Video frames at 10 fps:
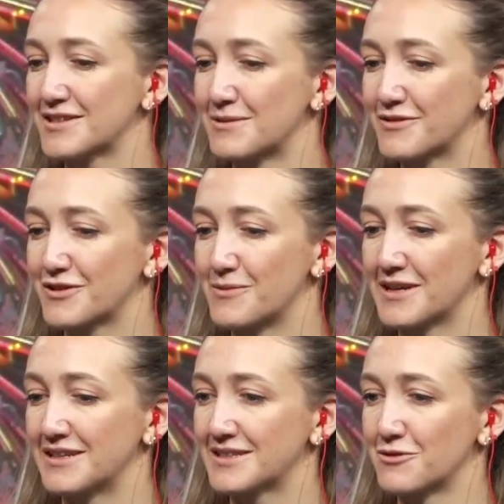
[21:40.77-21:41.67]
much for coming
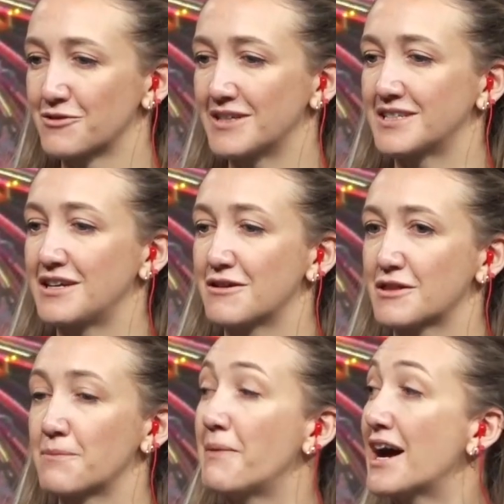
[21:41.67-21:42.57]
in. It's so great to hear
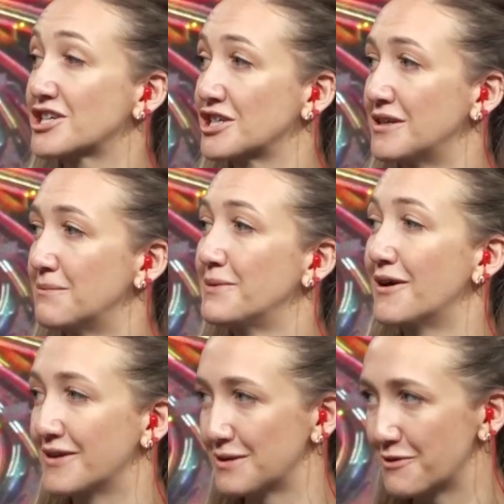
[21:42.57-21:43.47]
the passion
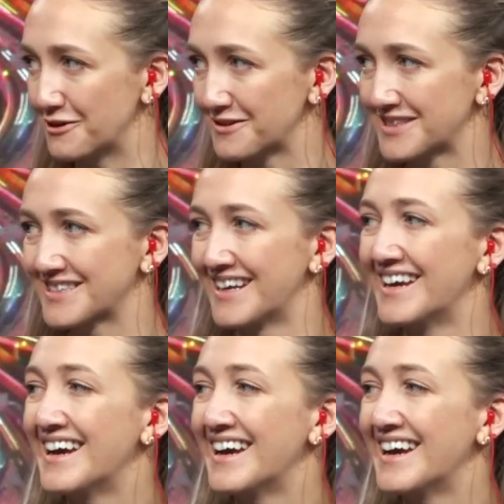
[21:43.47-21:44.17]
behind the products.